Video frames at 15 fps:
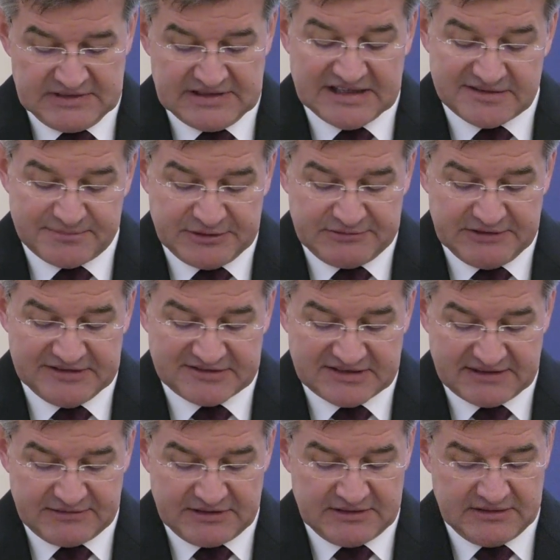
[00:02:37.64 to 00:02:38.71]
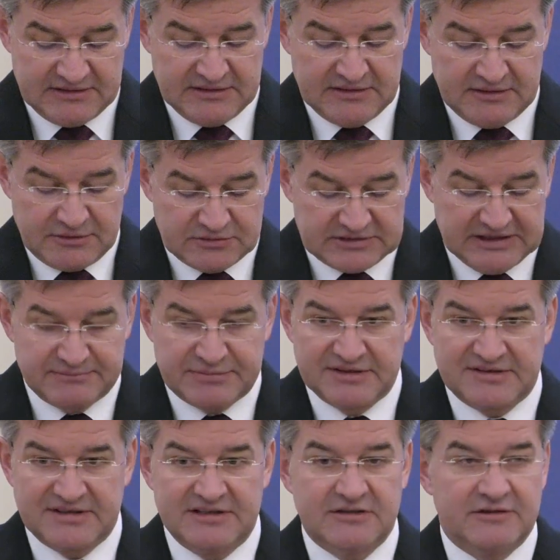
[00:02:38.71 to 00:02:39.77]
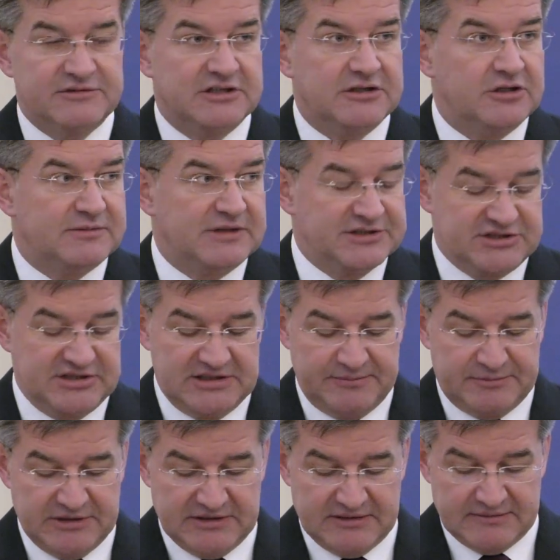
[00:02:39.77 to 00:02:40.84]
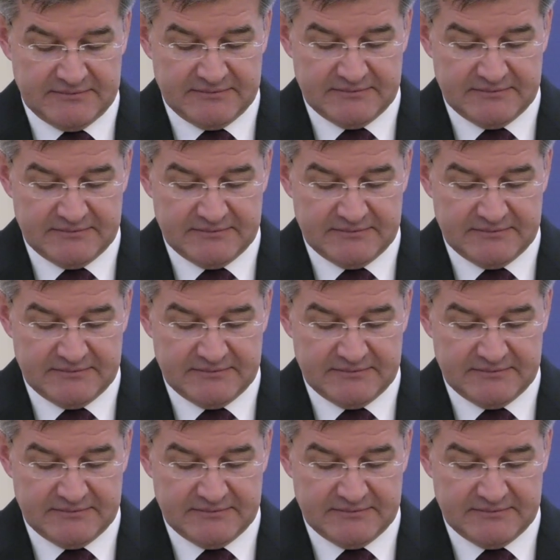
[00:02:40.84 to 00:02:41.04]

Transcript: That's between 7 to 10% of the global GDP.